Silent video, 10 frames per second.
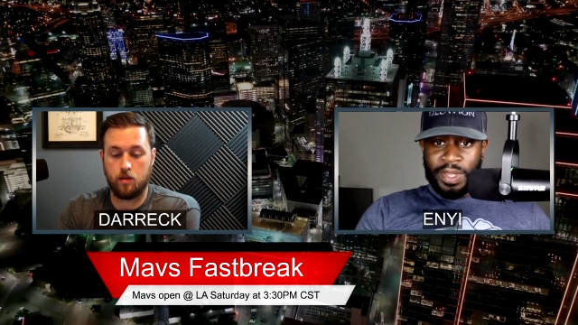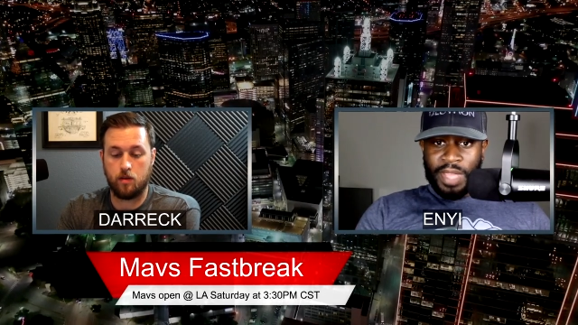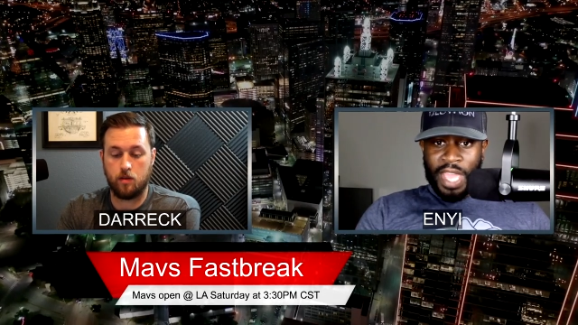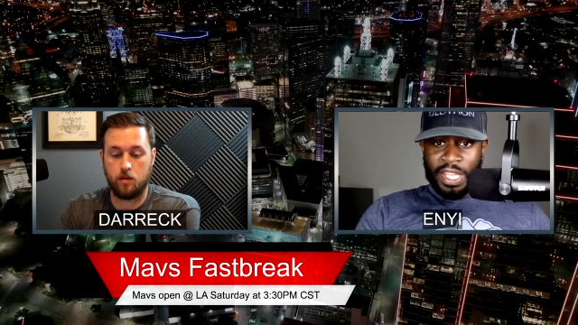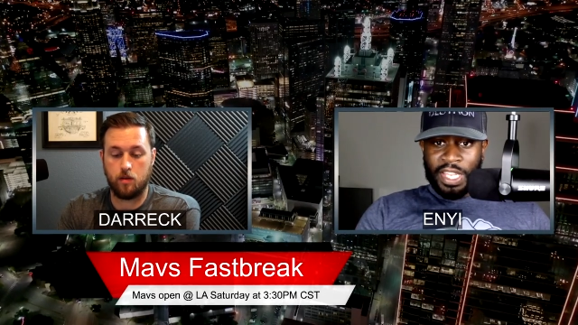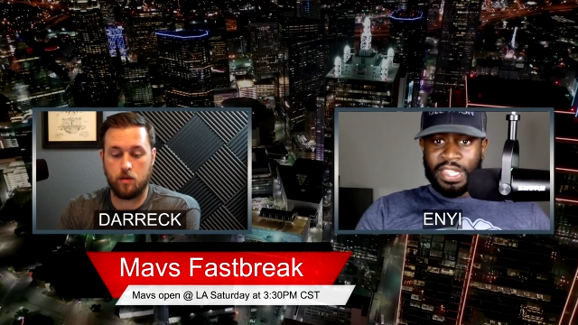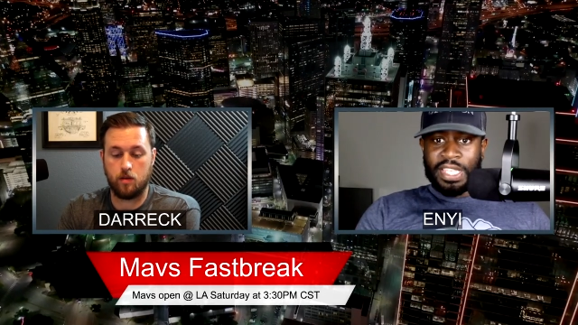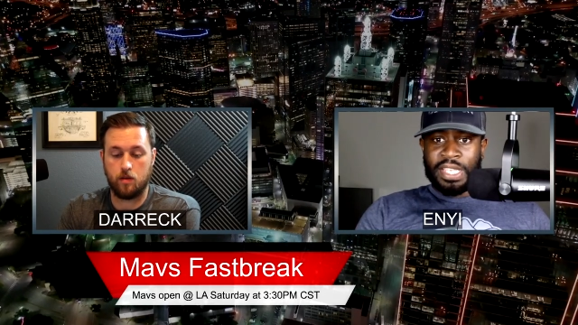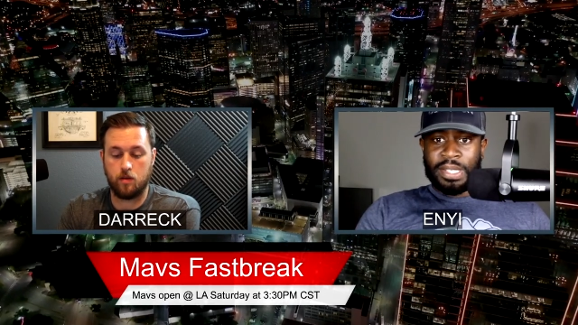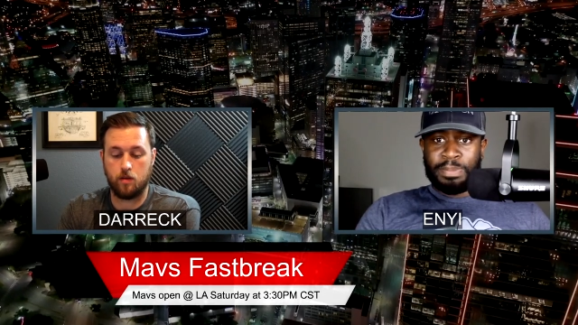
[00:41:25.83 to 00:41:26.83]
Speaker 1: ha- let
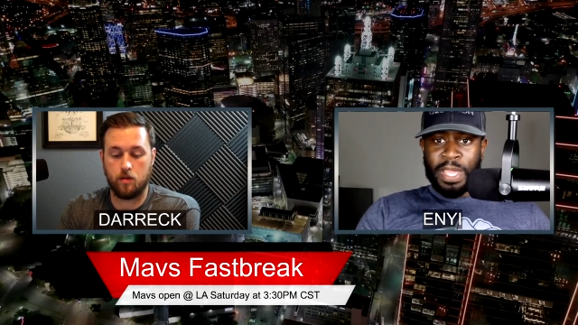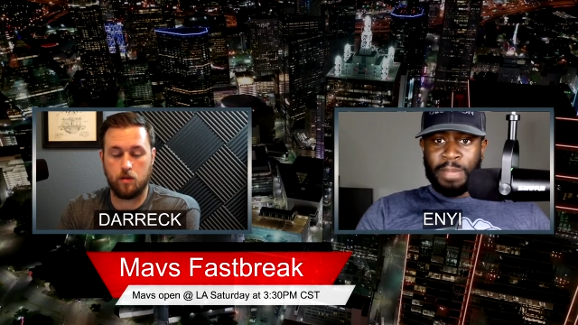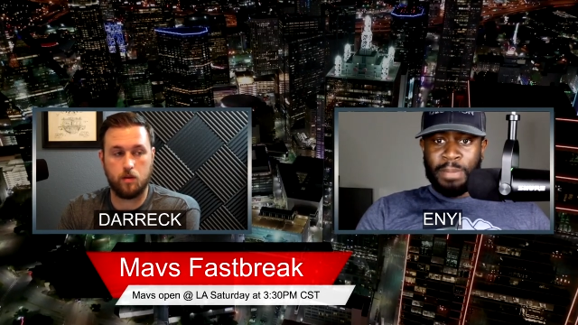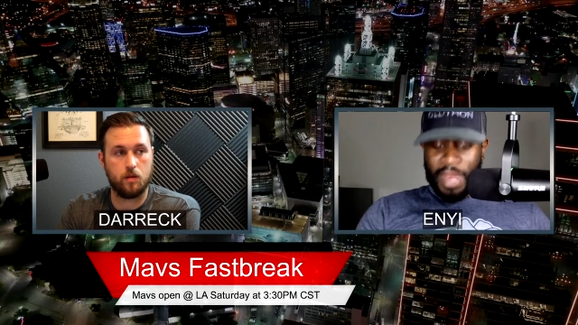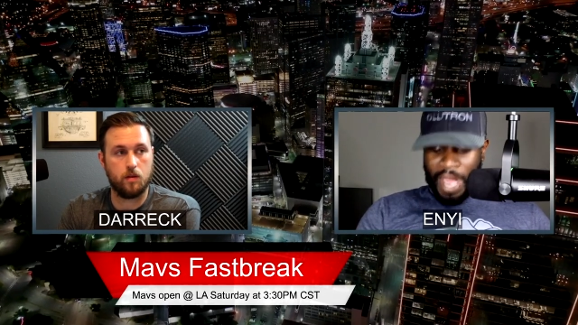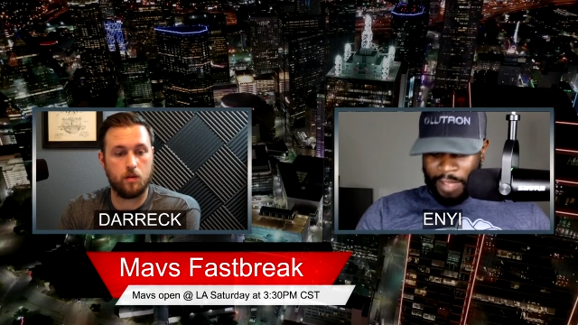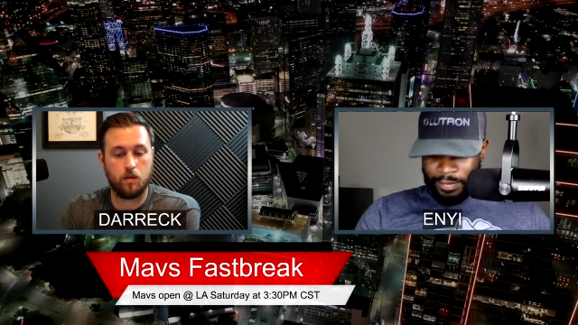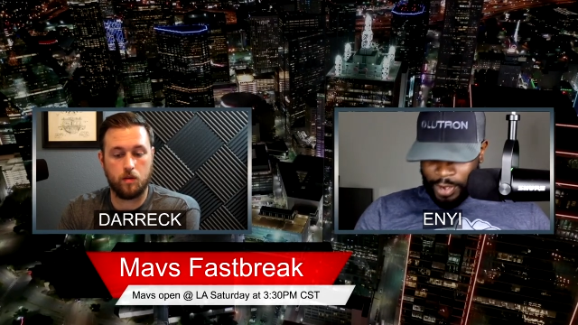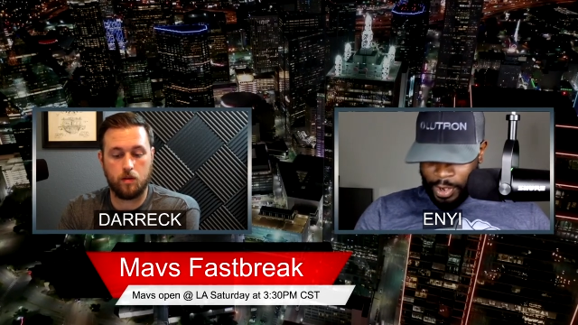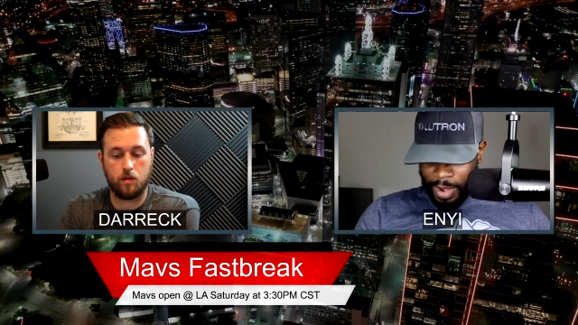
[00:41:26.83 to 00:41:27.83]
these big men
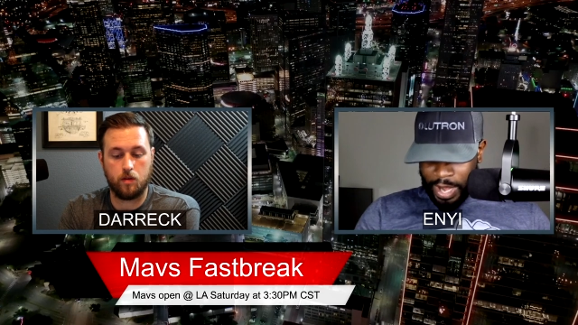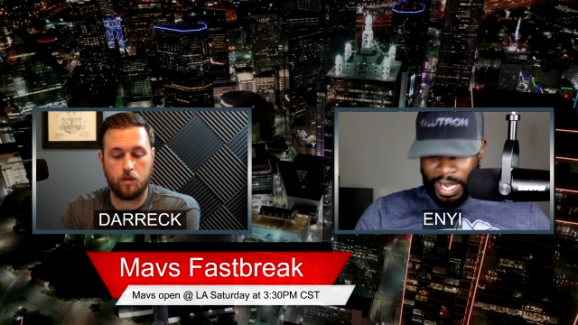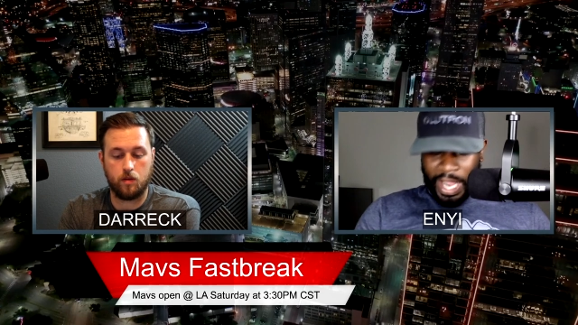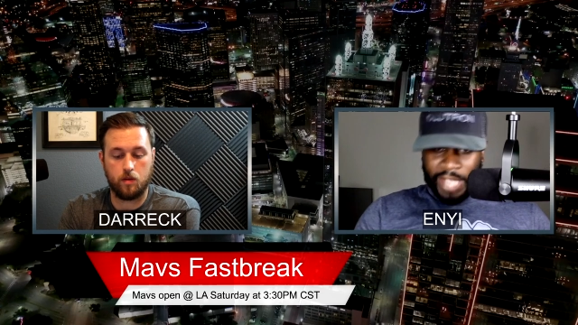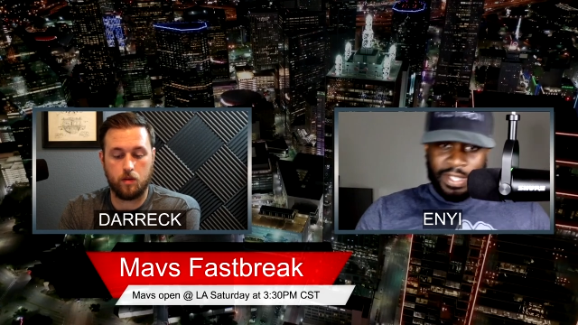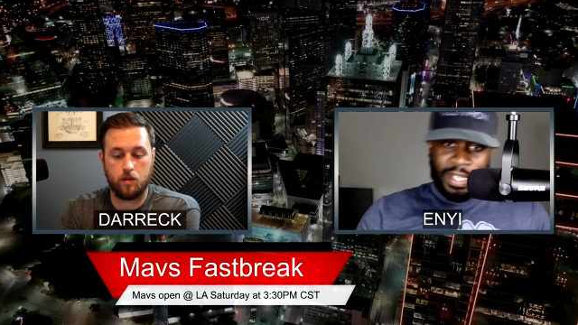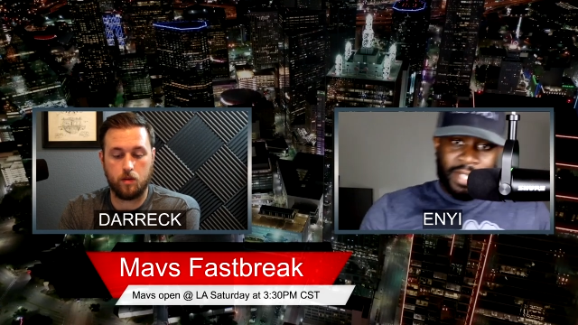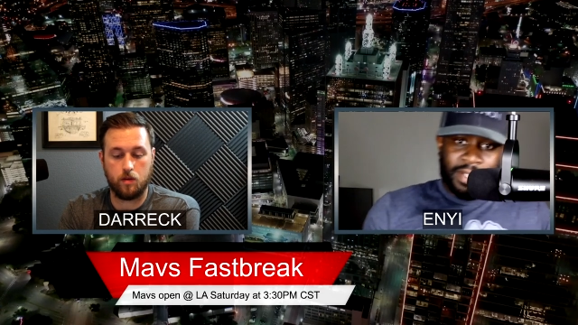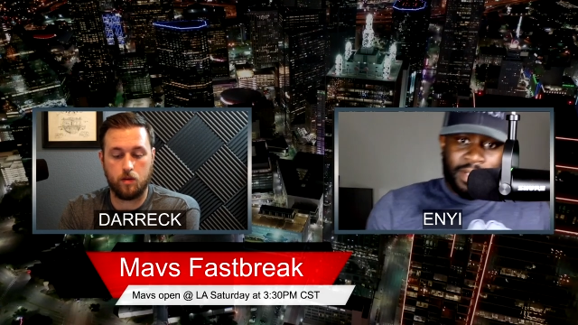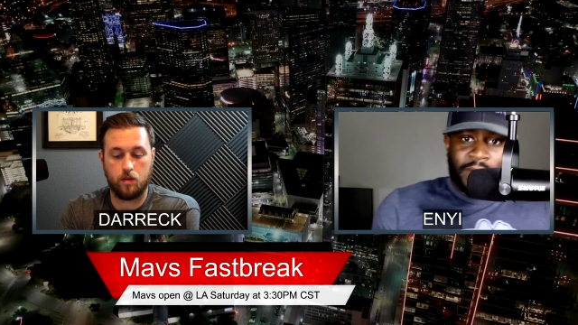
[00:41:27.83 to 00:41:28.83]
have career nights
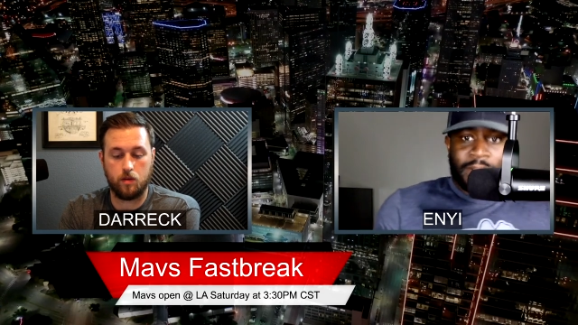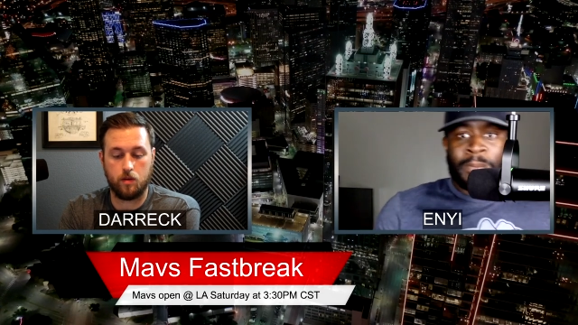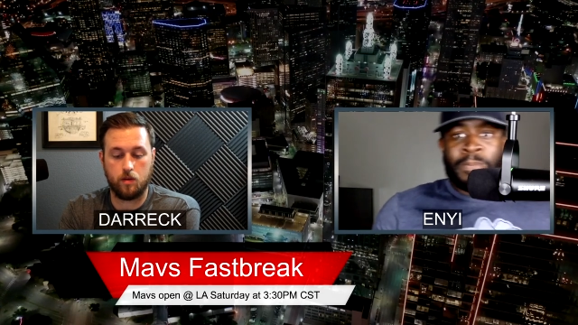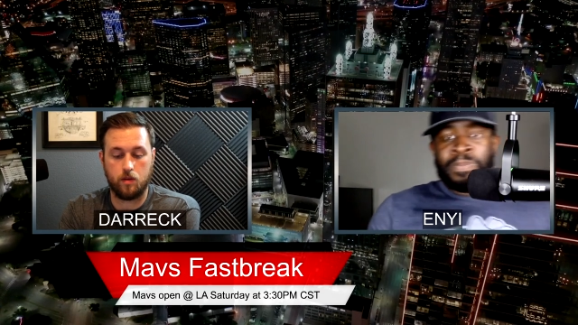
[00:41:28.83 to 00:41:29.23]
against us.